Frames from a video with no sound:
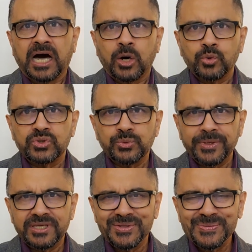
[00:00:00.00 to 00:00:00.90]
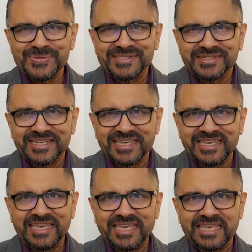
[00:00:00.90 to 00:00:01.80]
How do we use the
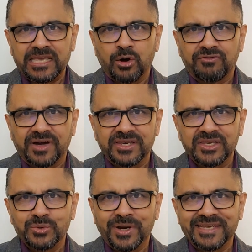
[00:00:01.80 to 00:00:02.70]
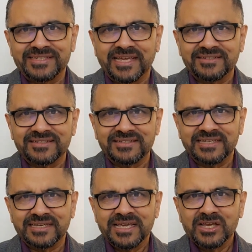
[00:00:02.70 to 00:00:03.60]
key of our new
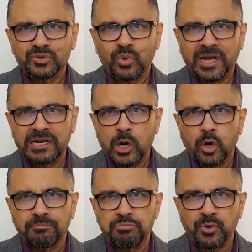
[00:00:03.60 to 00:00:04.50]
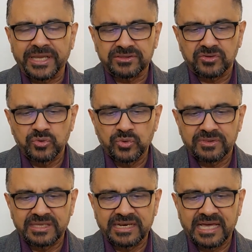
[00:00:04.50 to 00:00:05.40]
identity to unlock
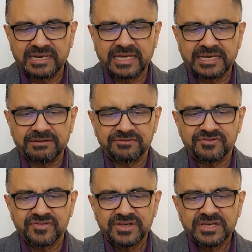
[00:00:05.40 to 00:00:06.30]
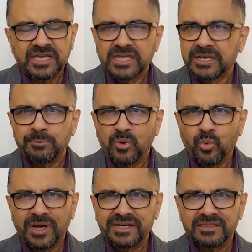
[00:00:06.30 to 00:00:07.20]
breakthroughs in our life? Number
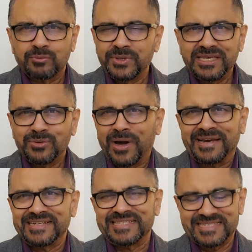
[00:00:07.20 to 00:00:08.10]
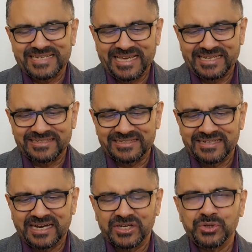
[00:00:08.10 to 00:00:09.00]
one is we need to understand
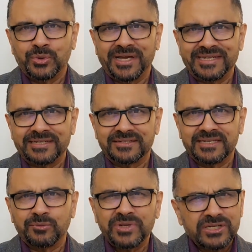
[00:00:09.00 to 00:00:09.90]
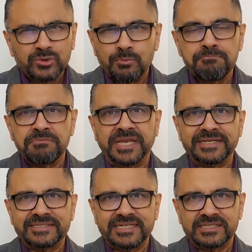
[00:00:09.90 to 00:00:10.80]
our new identity. We need to
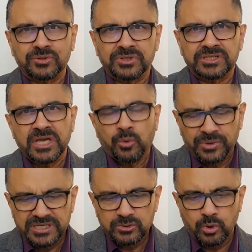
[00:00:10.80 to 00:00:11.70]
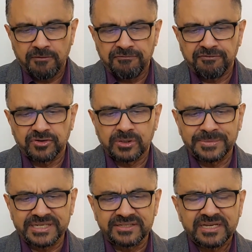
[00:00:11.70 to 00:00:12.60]
meditate on it. We need to affirm
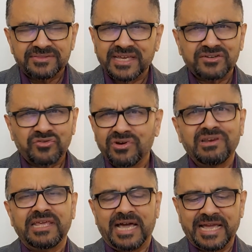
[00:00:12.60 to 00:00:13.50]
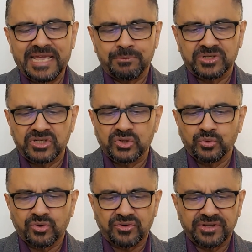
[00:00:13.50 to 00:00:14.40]
it. That really I am a
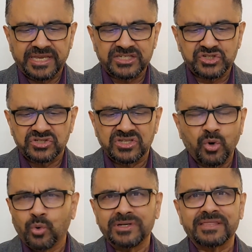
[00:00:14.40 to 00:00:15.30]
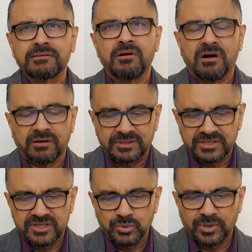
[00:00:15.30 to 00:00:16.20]
new creation. The old is gone. The
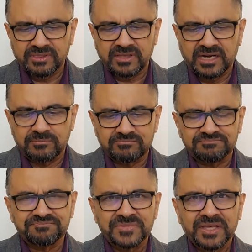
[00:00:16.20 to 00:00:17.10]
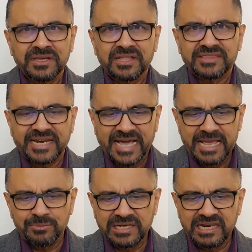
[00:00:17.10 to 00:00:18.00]
new has come. That I
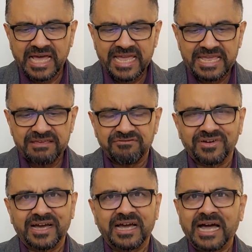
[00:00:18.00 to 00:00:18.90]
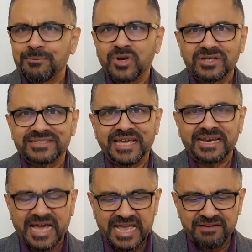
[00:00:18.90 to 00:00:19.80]
am alive. I'm not dead.
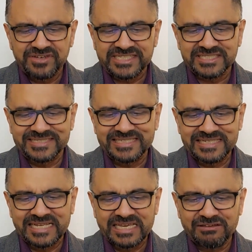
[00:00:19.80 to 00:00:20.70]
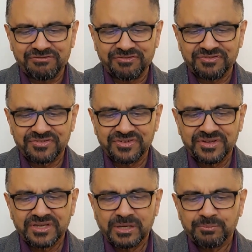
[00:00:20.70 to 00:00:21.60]
I have eternal life.
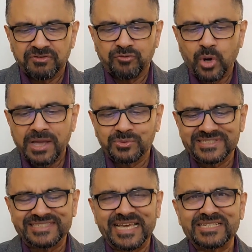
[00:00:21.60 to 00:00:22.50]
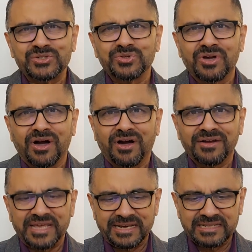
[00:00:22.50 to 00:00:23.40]
Before I was dead to God
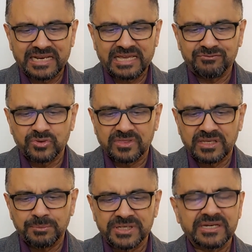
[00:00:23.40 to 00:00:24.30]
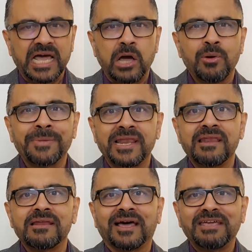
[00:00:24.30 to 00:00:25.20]
and alive to sin, but now I'm
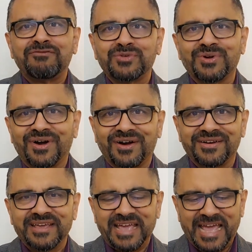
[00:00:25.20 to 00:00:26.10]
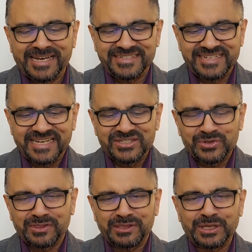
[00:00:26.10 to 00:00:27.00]
alive to God and dead to
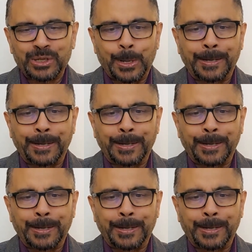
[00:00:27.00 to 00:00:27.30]
sin.